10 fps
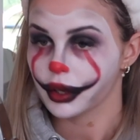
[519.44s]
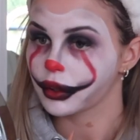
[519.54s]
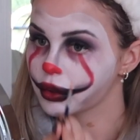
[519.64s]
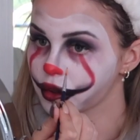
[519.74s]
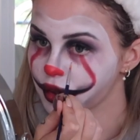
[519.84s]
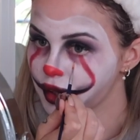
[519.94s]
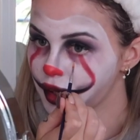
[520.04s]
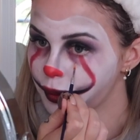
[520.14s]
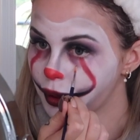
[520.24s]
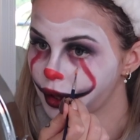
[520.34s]
I'm just going to take
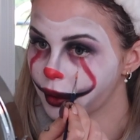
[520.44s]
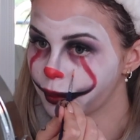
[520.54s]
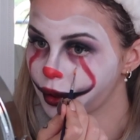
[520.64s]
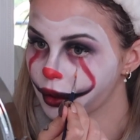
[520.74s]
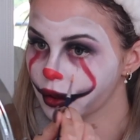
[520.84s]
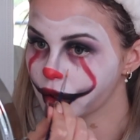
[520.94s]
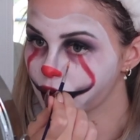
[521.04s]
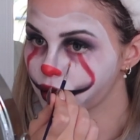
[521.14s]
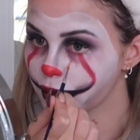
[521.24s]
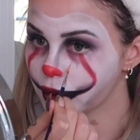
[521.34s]
the purple and
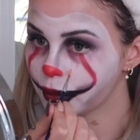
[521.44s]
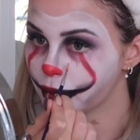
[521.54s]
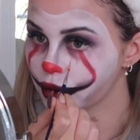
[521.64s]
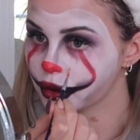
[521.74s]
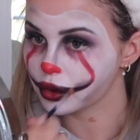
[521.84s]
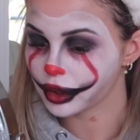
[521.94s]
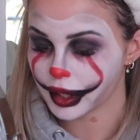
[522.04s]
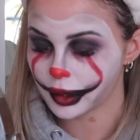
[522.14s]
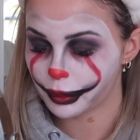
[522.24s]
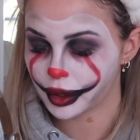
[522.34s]
a small brush and just
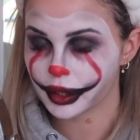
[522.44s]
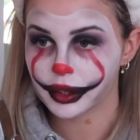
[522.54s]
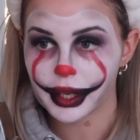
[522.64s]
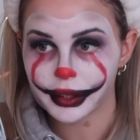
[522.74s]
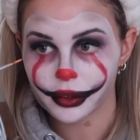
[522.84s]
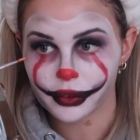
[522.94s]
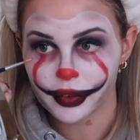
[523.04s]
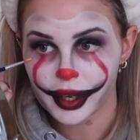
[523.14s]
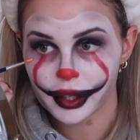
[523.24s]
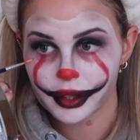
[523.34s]
kind of bring like little
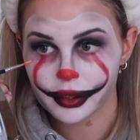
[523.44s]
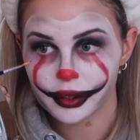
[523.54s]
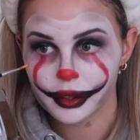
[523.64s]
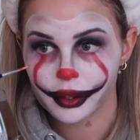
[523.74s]
veins